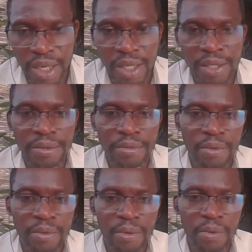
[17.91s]

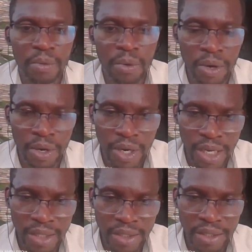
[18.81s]
I work
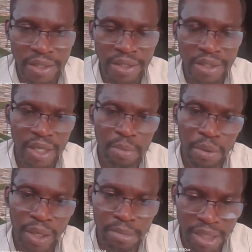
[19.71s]
as a
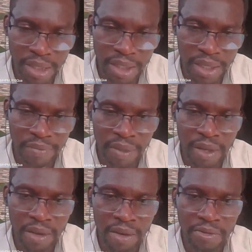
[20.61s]
program manager